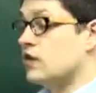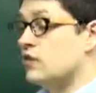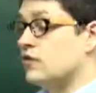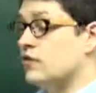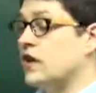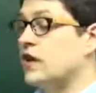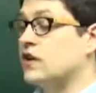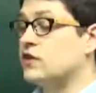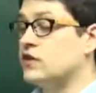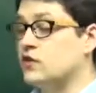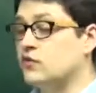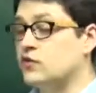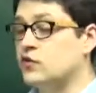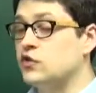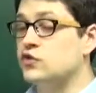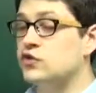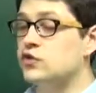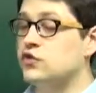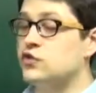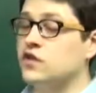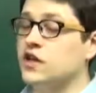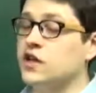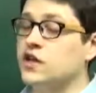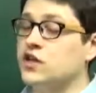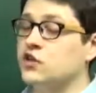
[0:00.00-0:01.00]
In fact, if you
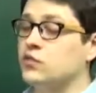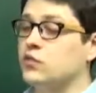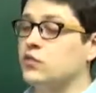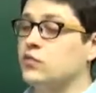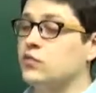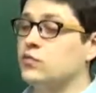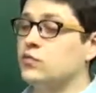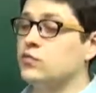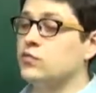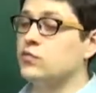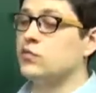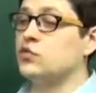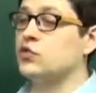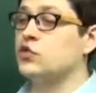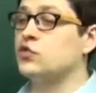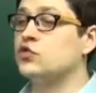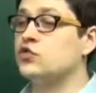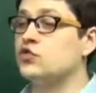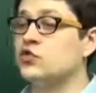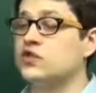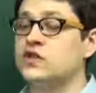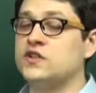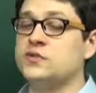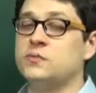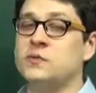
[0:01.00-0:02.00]
do that, you'll
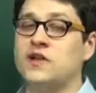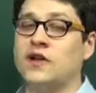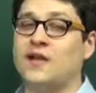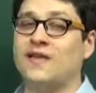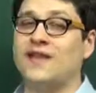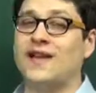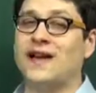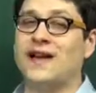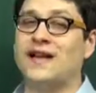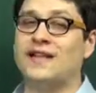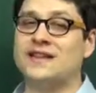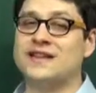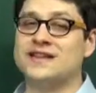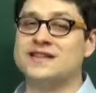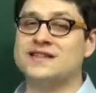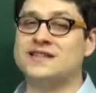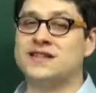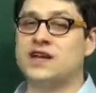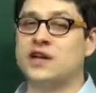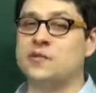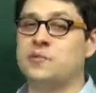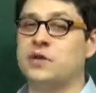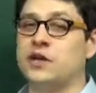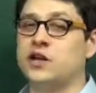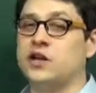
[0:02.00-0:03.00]
usually spend a lot less
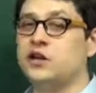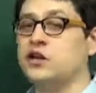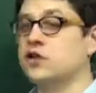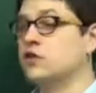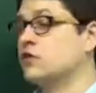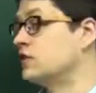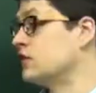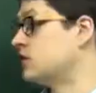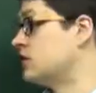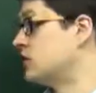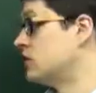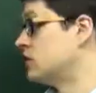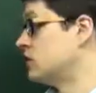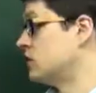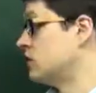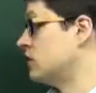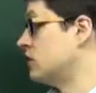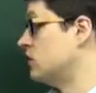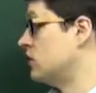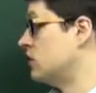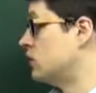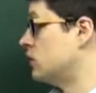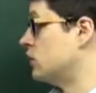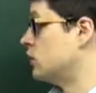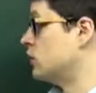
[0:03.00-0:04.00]
time making your
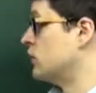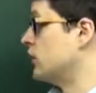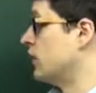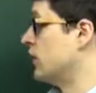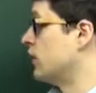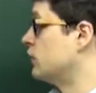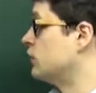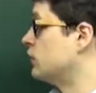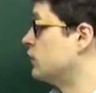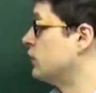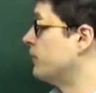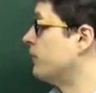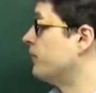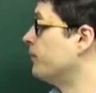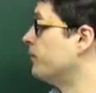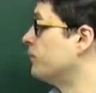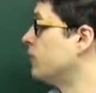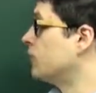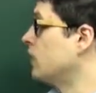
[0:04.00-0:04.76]
decision if you do that too.